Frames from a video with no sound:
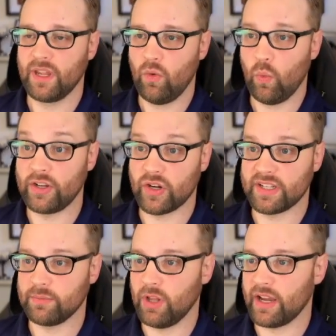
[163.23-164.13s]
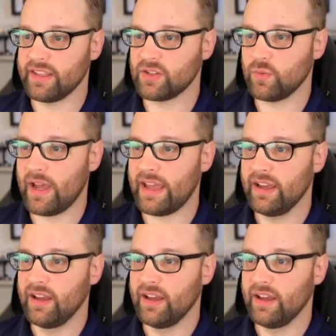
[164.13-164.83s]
white tries to block this way,